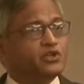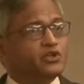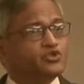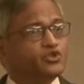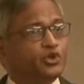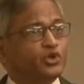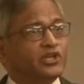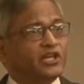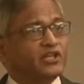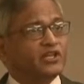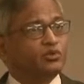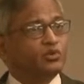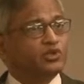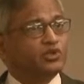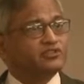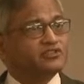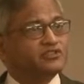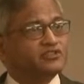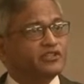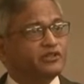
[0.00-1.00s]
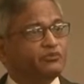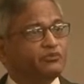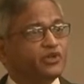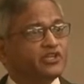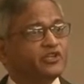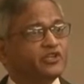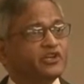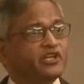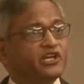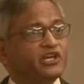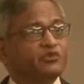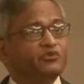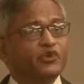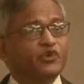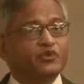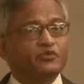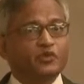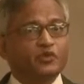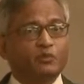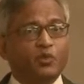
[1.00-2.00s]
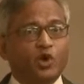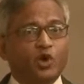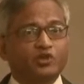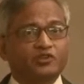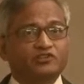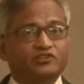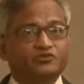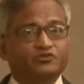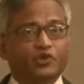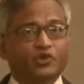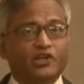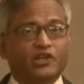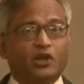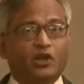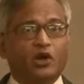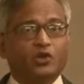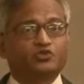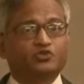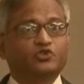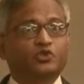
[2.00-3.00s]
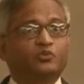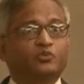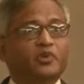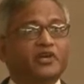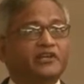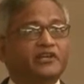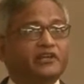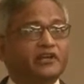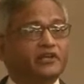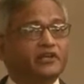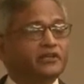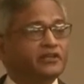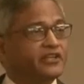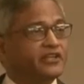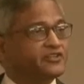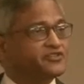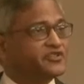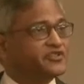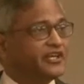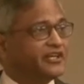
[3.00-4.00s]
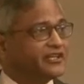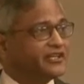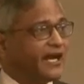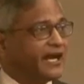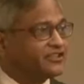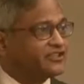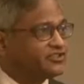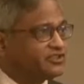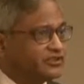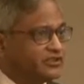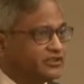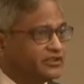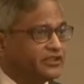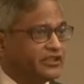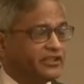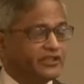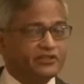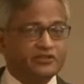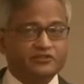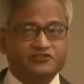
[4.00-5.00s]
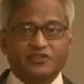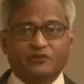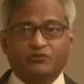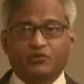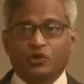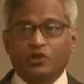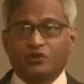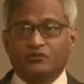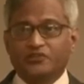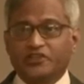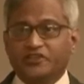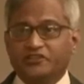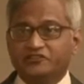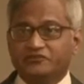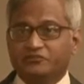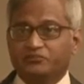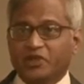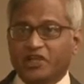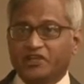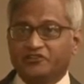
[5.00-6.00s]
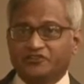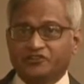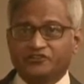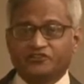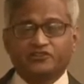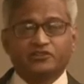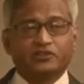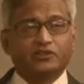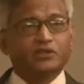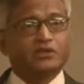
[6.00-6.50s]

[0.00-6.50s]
So in other words, the withering away of the borders will also bring in the state action in several of these places.